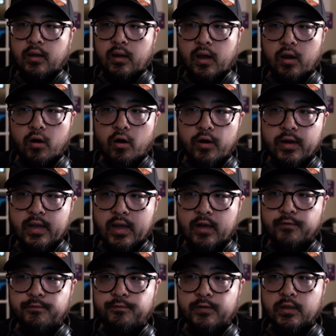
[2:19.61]
I already
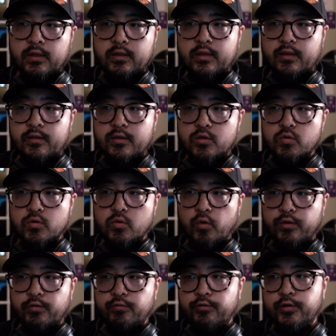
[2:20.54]
had a feeling that this was
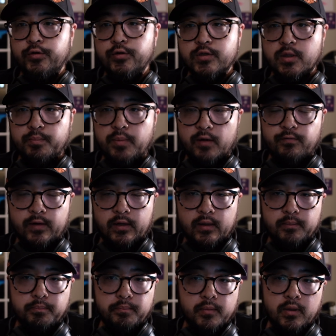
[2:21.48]
going to reduce the
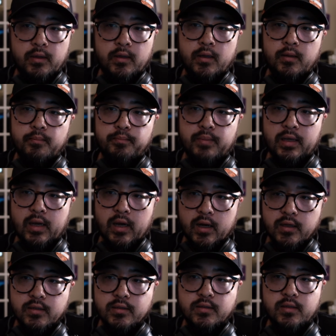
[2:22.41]
buffeting
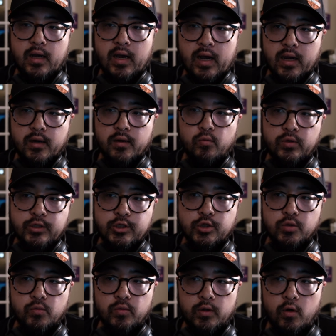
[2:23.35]
because the higher
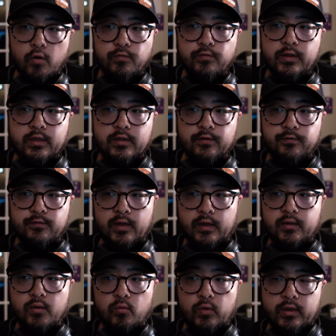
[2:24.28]
windshield would hopefully
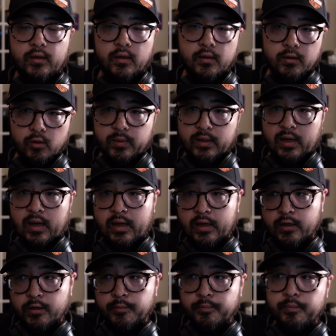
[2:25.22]
deflect the wind a little bit
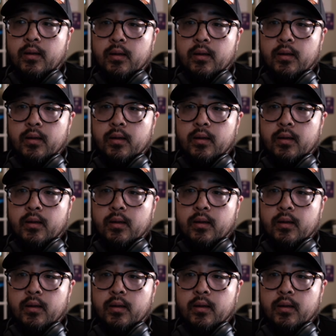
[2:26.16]
higher.